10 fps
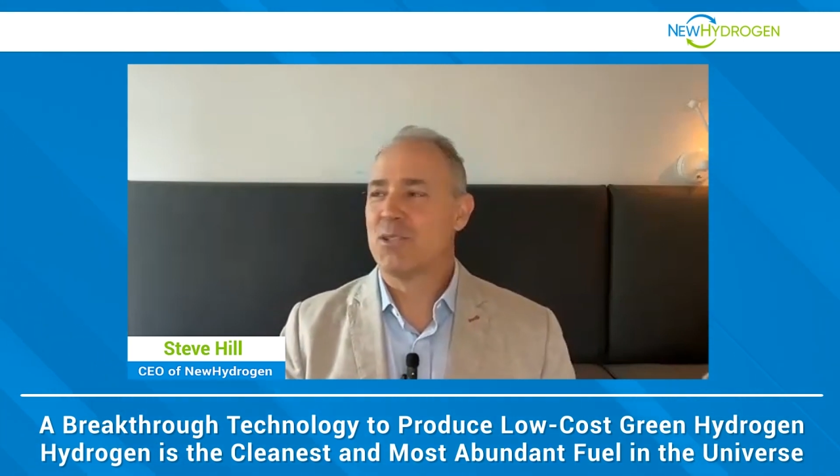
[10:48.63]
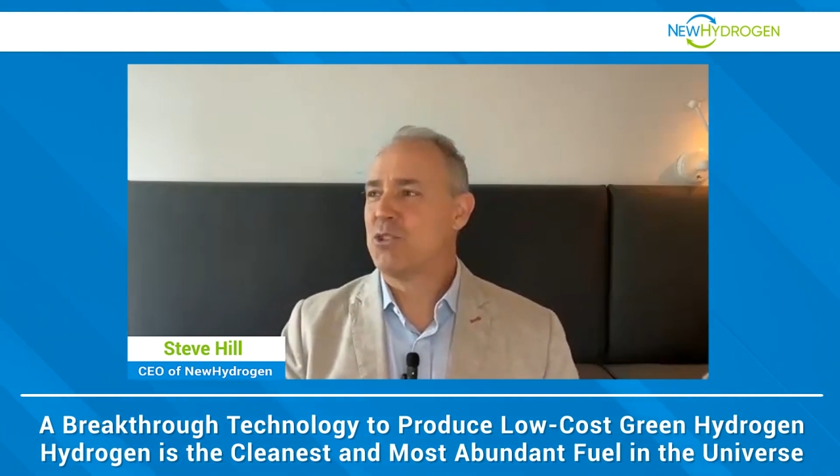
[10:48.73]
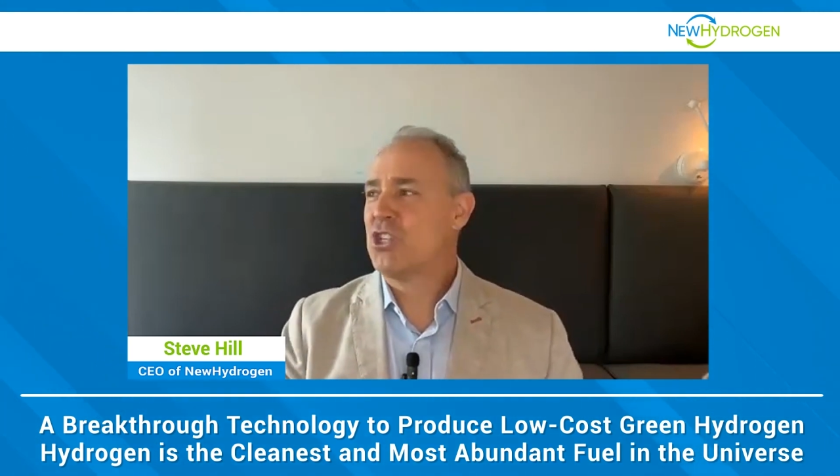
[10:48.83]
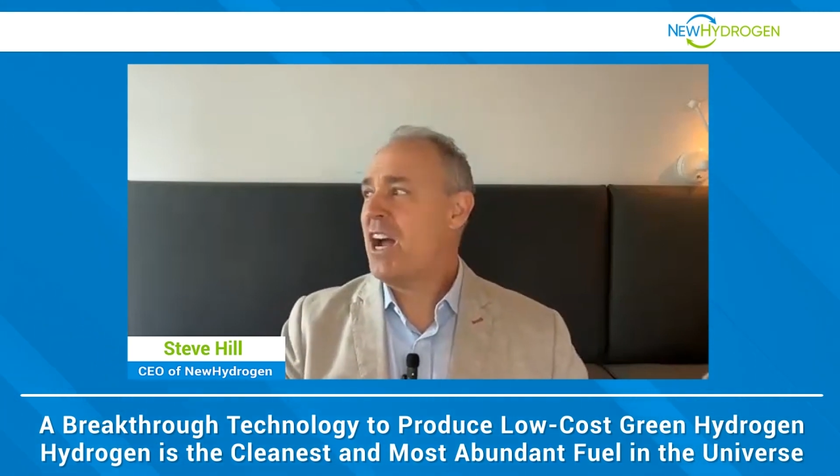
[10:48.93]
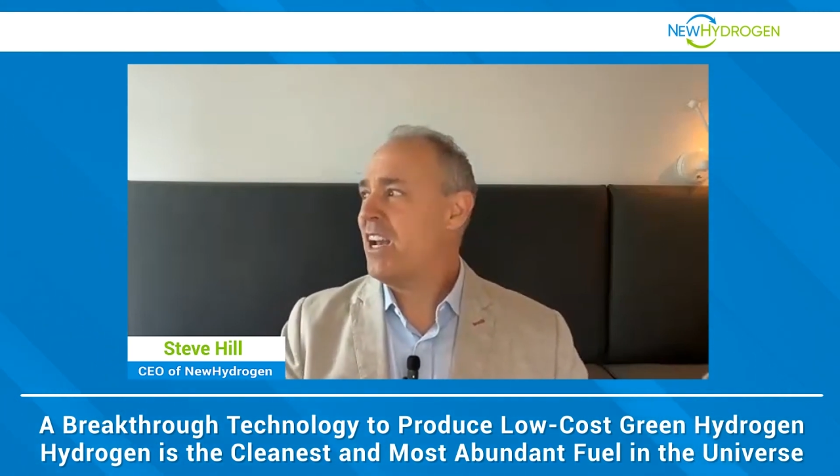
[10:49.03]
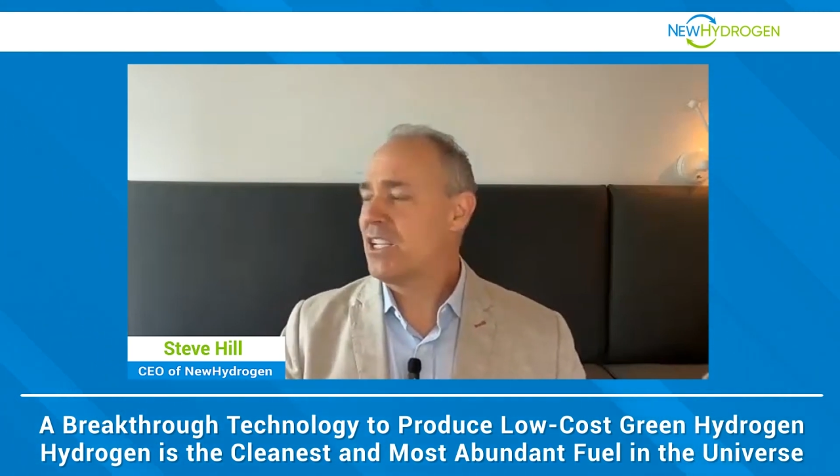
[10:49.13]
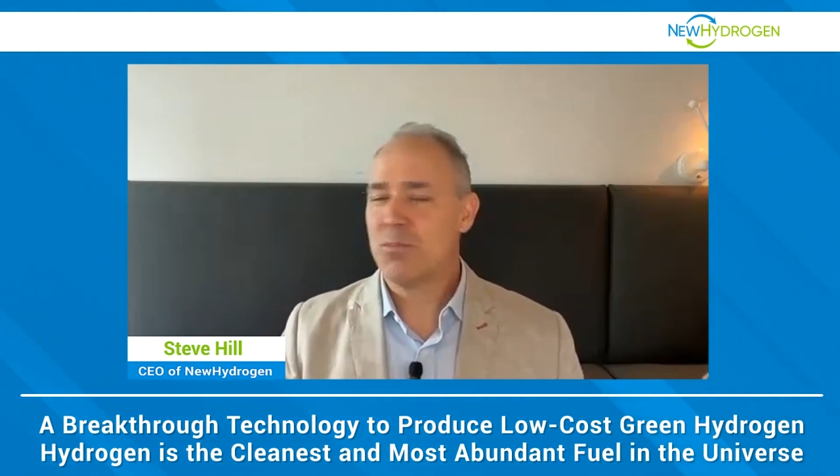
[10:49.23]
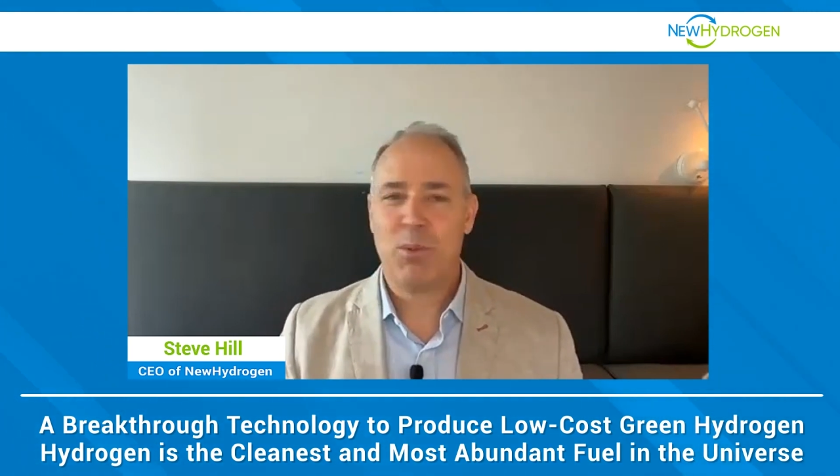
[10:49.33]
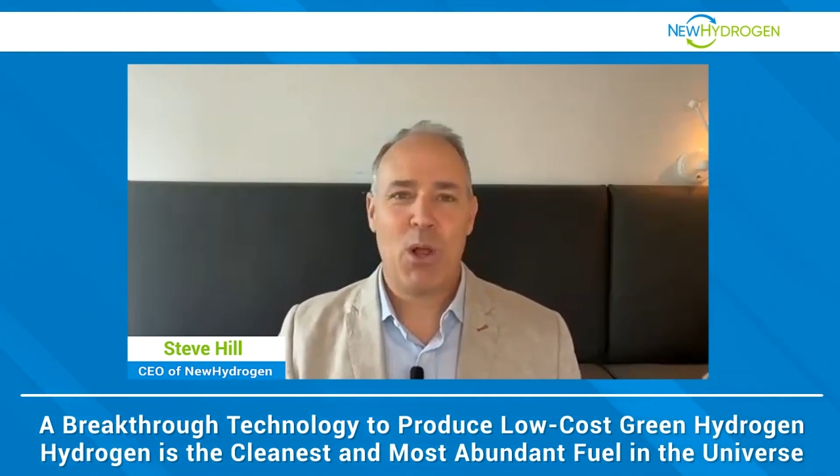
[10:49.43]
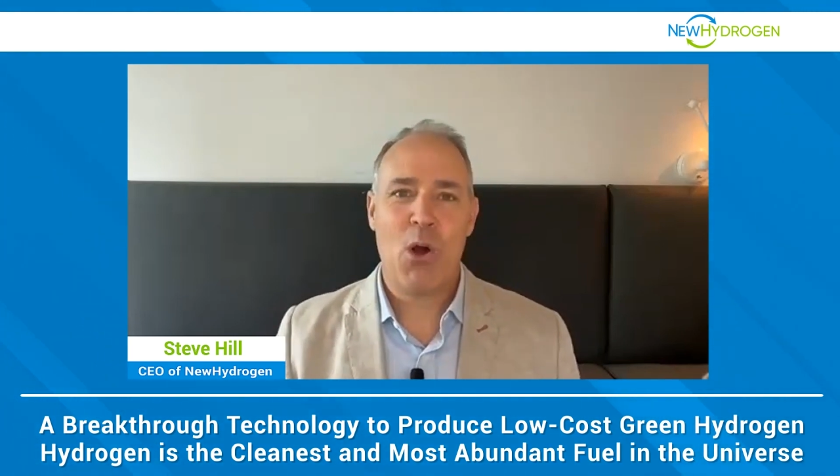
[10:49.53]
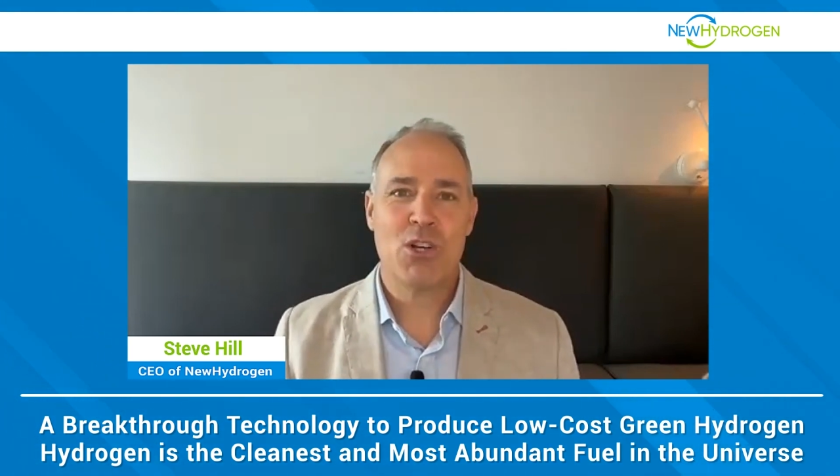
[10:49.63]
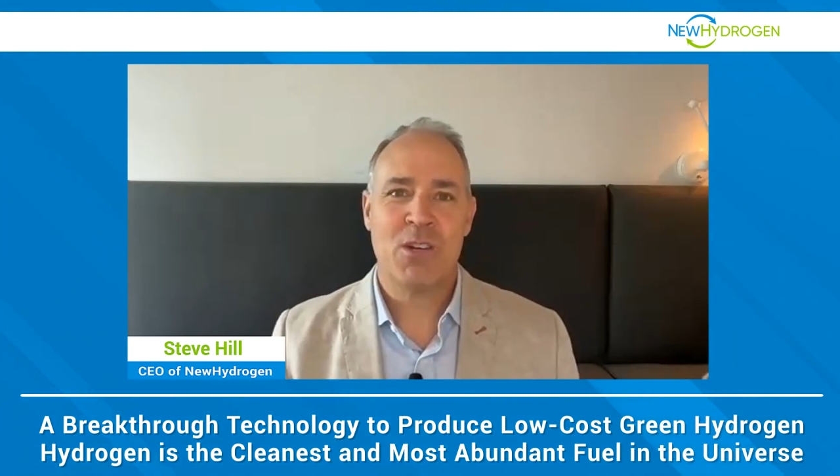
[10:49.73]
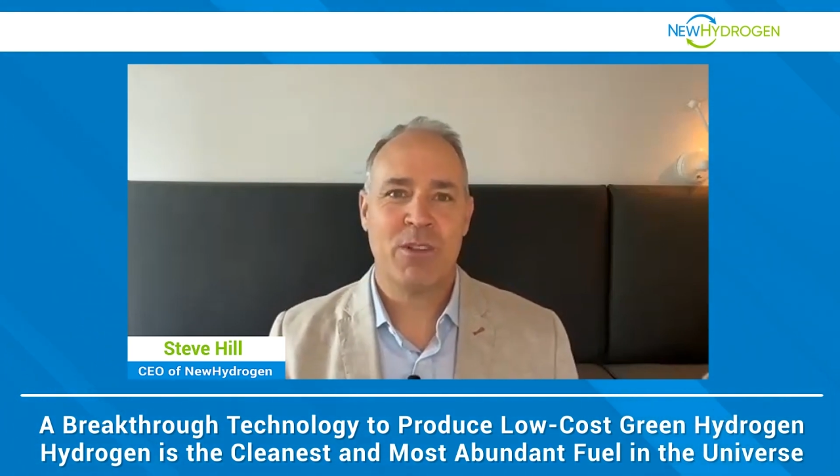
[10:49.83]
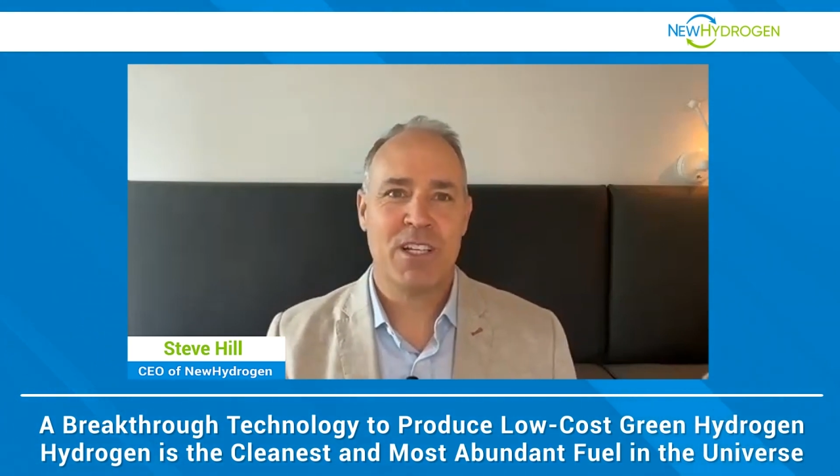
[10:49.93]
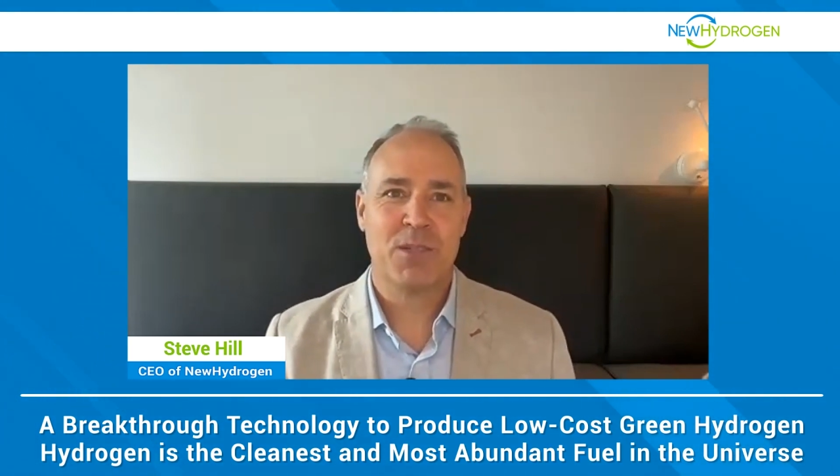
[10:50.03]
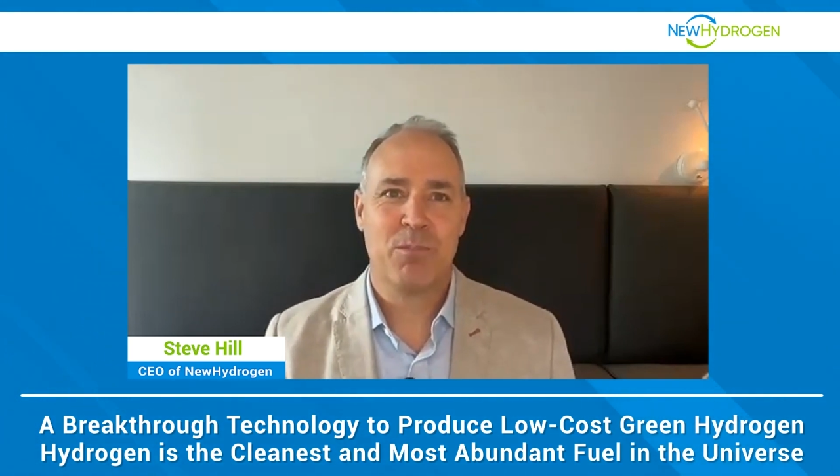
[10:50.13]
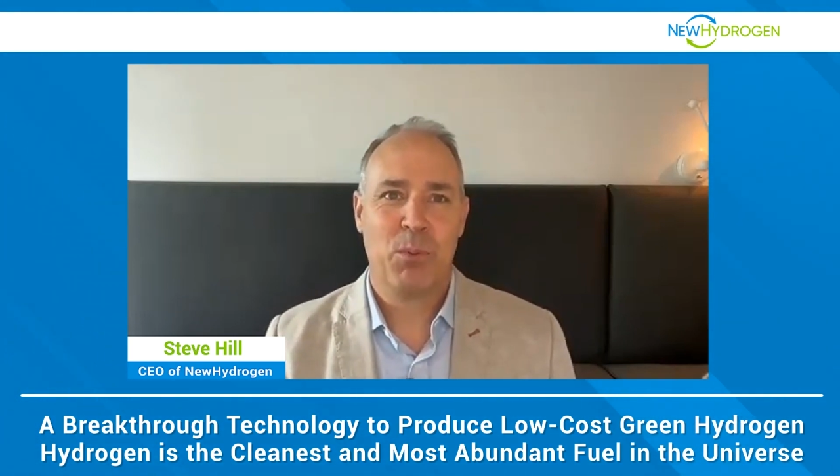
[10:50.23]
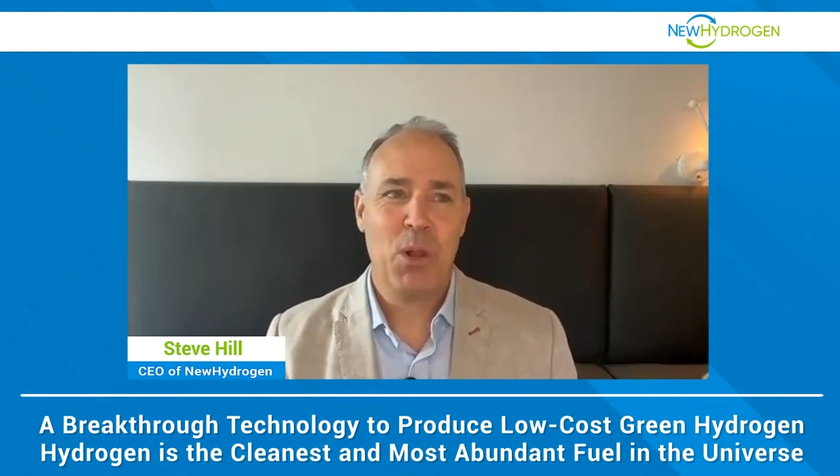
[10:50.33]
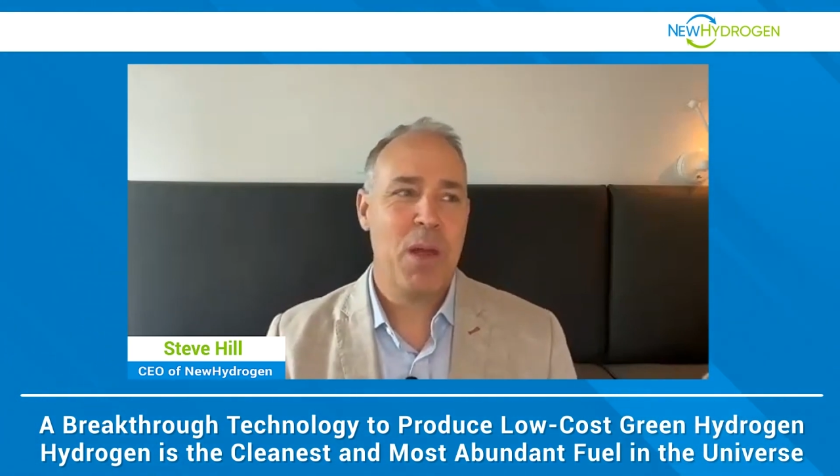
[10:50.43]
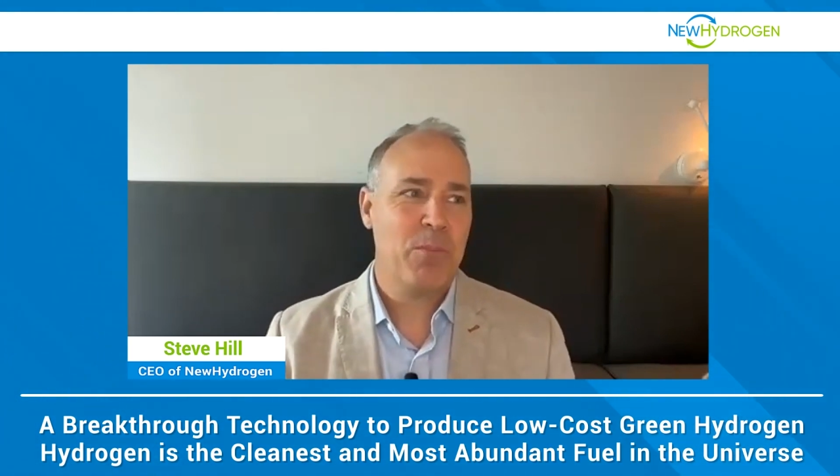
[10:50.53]
giant explosion with this
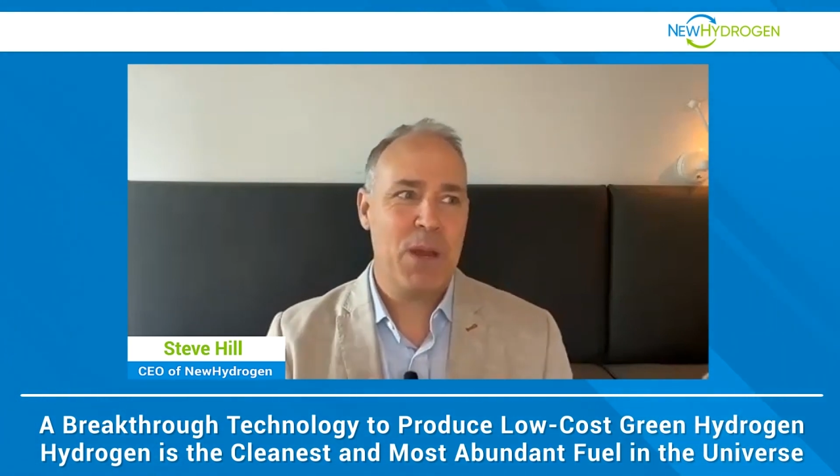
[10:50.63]
blimp,